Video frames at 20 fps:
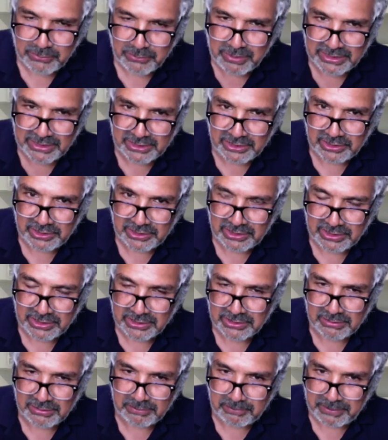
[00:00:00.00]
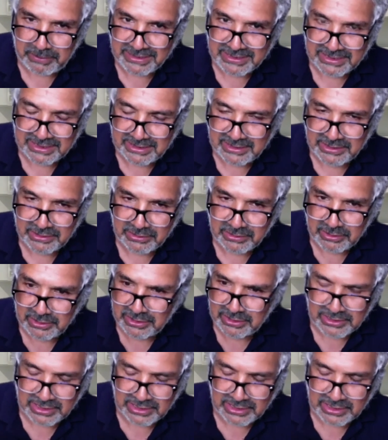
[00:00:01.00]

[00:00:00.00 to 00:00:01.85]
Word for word: where you can basically it,